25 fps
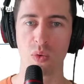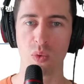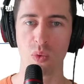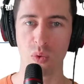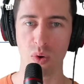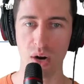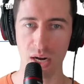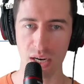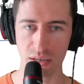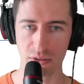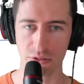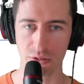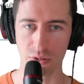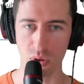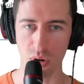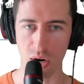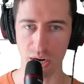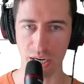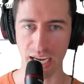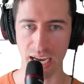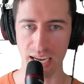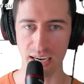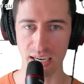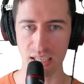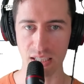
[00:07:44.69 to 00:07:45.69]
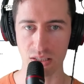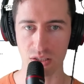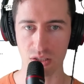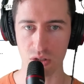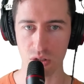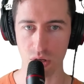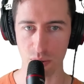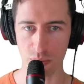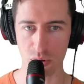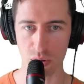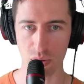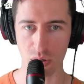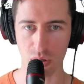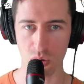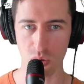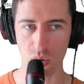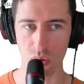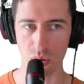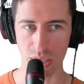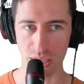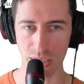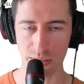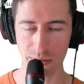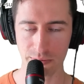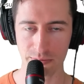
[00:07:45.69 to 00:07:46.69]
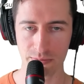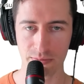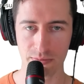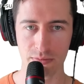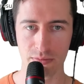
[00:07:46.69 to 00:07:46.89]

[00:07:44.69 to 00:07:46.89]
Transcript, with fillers: Wonderful. Okay, let's stop the recorder.